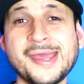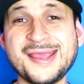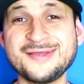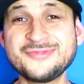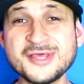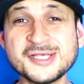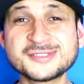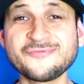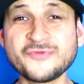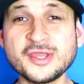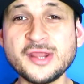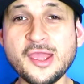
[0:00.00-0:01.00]
In this
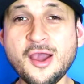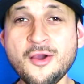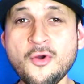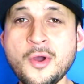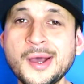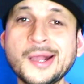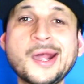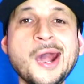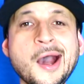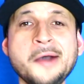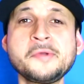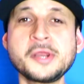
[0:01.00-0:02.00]
video,
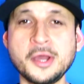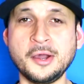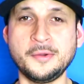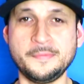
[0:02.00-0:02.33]
coming up.